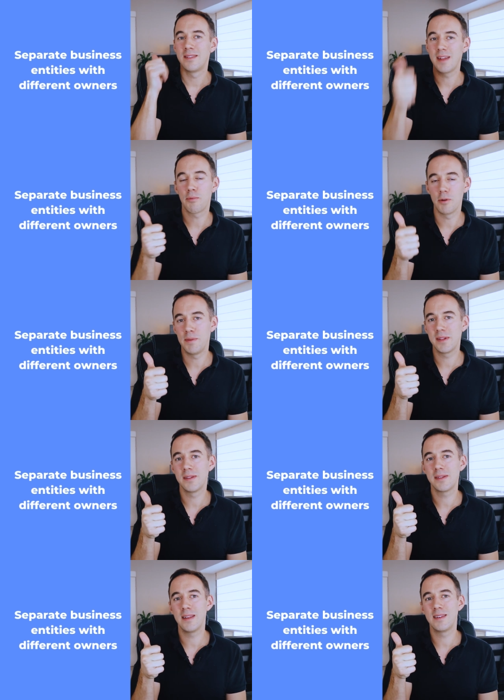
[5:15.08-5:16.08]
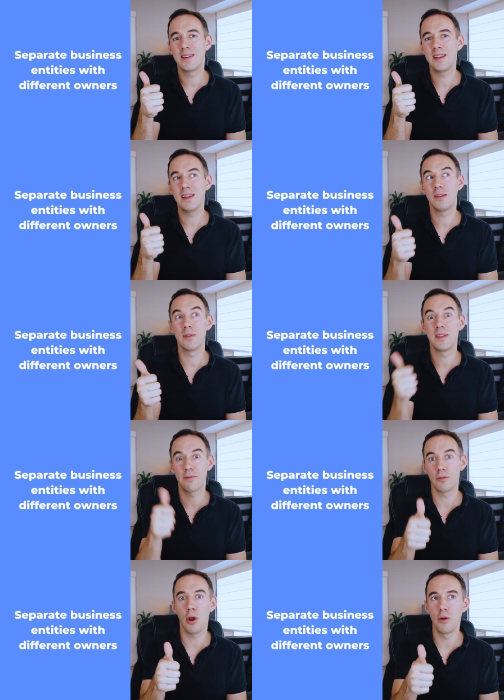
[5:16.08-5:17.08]
Separate business entities with
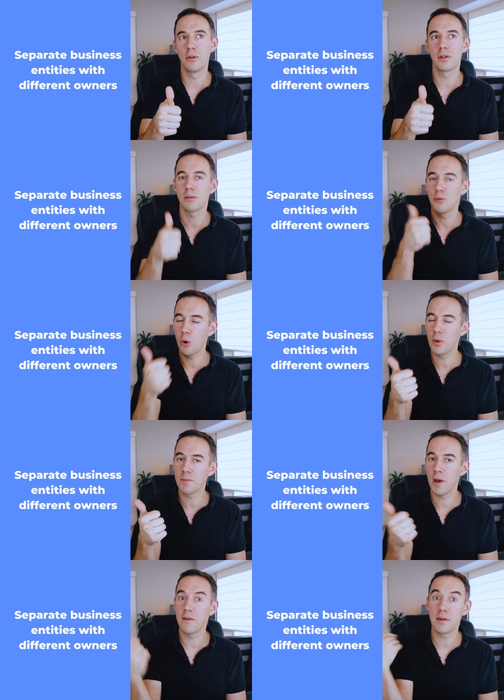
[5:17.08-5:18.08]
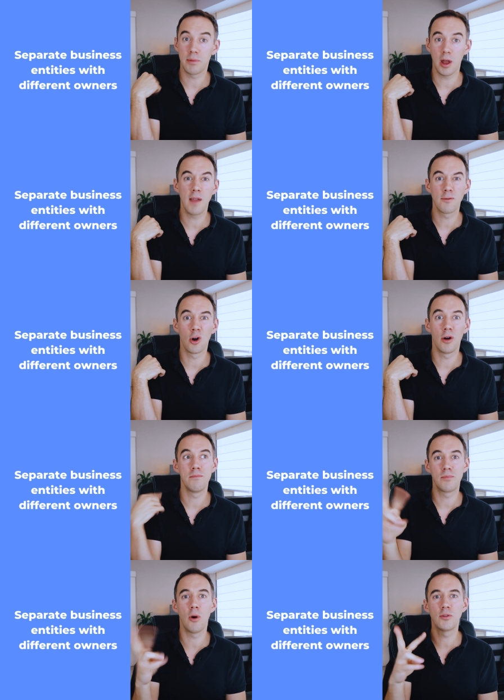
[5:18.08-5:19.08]
different owners, not always perfect, but I've got
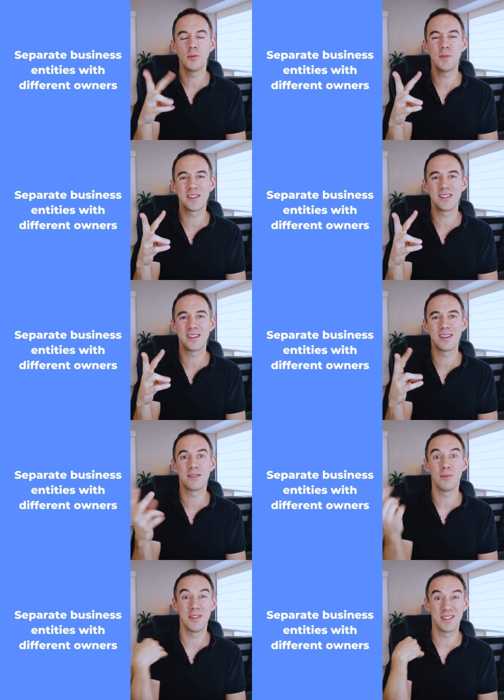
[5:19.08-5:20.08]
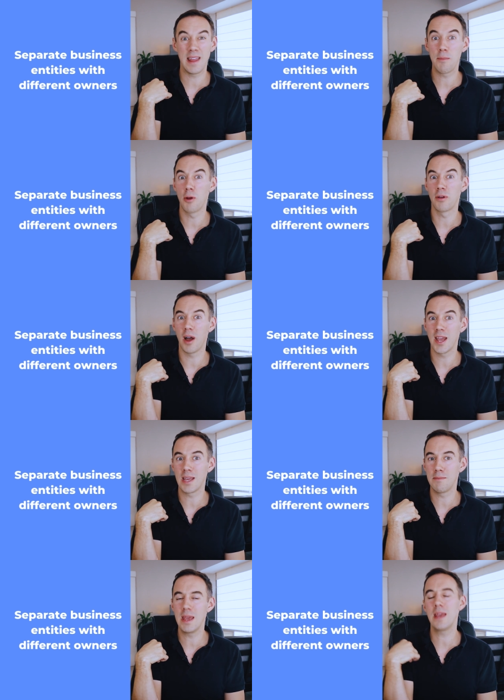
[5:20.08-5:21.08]
multiple businesses with the same owner,
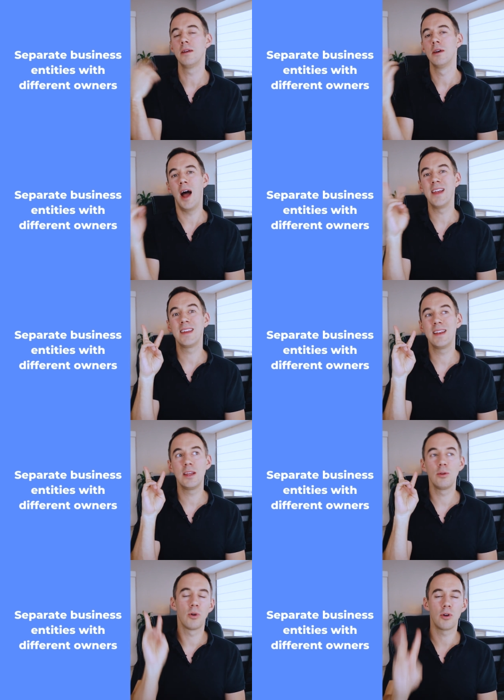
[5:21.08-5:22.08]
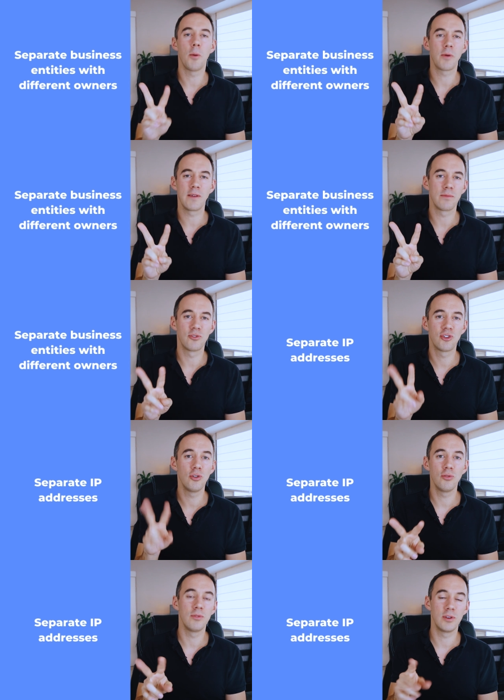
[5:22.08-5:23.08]
i.e. me. Ideally, you wanna operate from
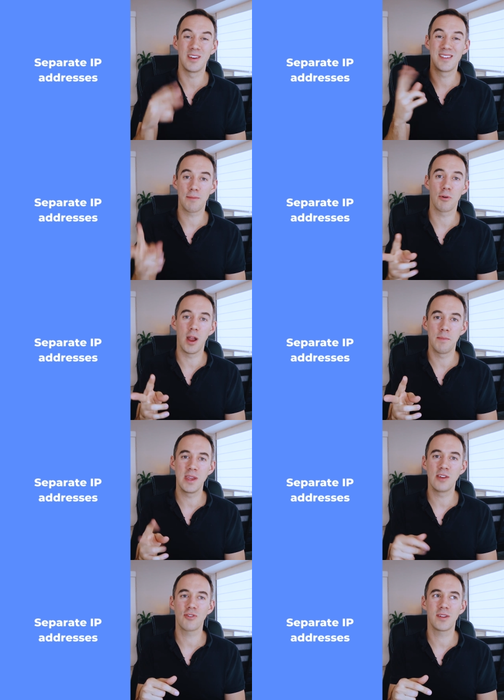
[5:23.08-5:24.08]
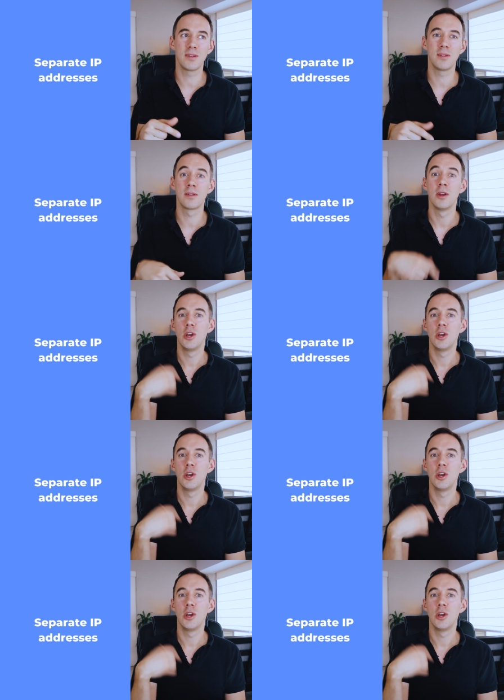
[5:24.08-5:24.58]
two, you know, separate IP addresses.